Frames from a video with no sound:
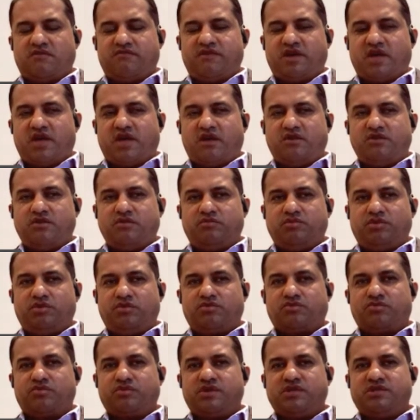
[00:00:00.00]
a
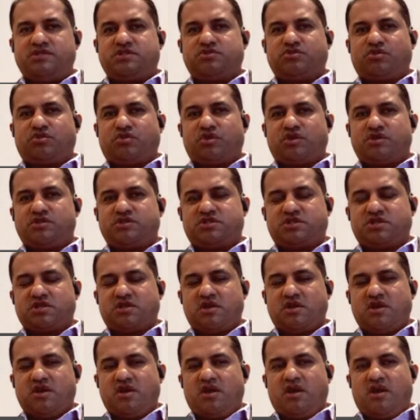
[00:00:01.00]
valuable resource